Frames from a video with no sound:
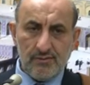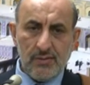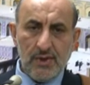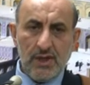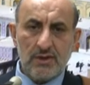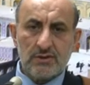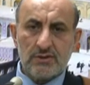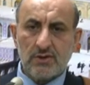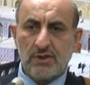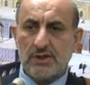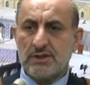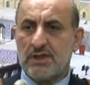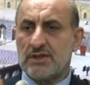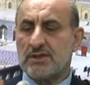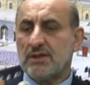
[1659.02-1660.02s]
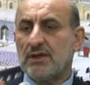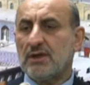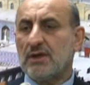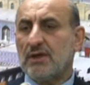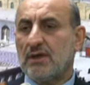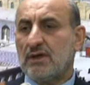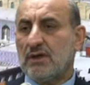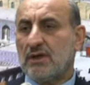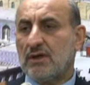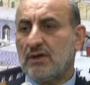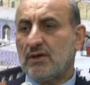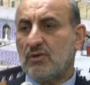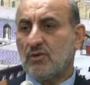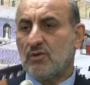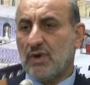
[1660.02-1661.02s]
So this is
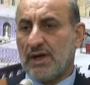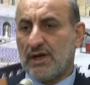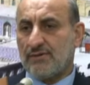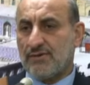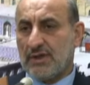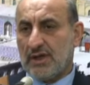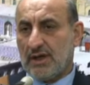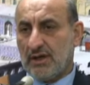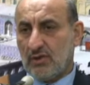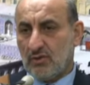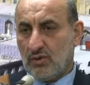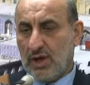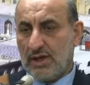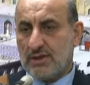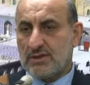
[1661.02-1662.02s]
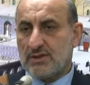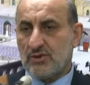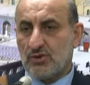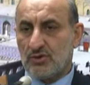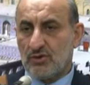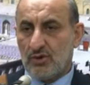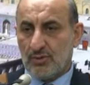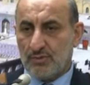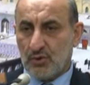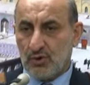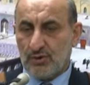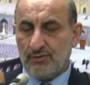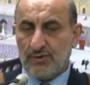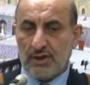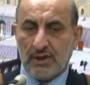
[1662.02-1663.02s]
one of the ways to
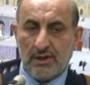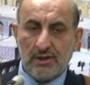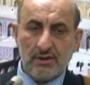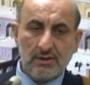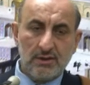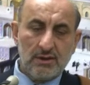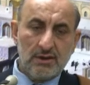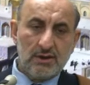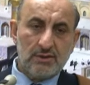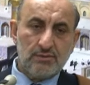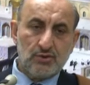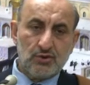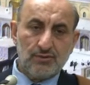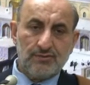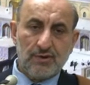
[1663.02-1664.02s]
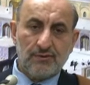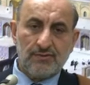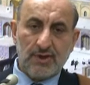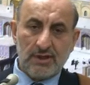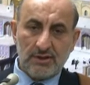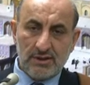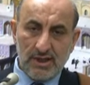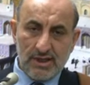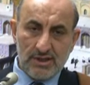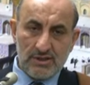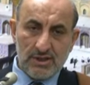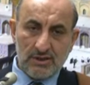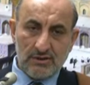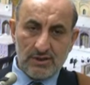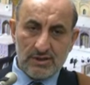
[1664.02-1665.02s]
prove the proof of
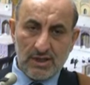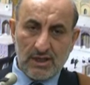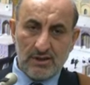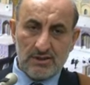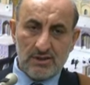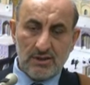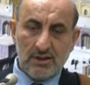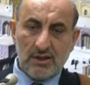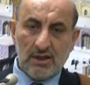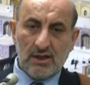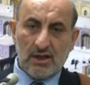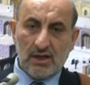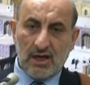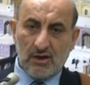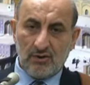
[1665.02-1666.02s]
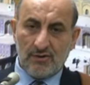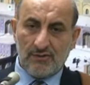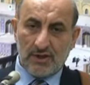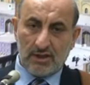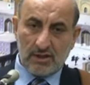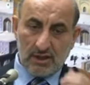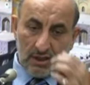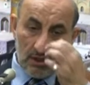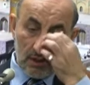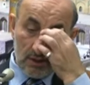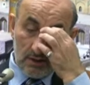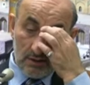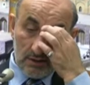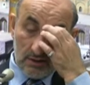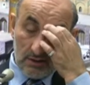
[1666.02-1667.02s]
intelligent designs. However, there are
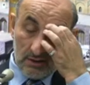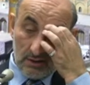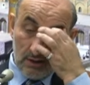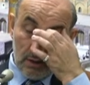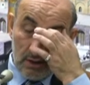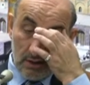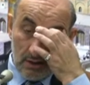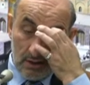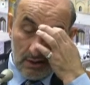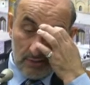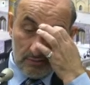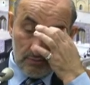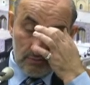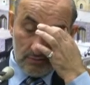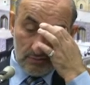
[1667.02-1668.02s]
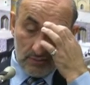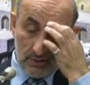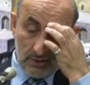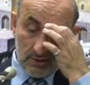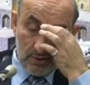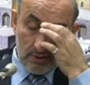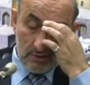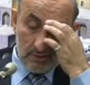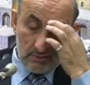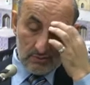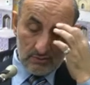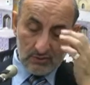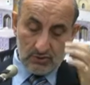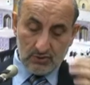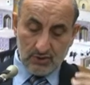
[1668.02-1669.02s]

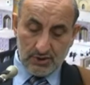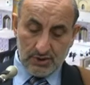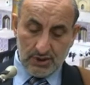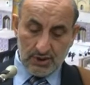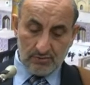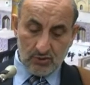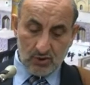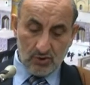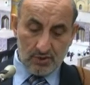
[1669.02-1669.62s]
2-3 more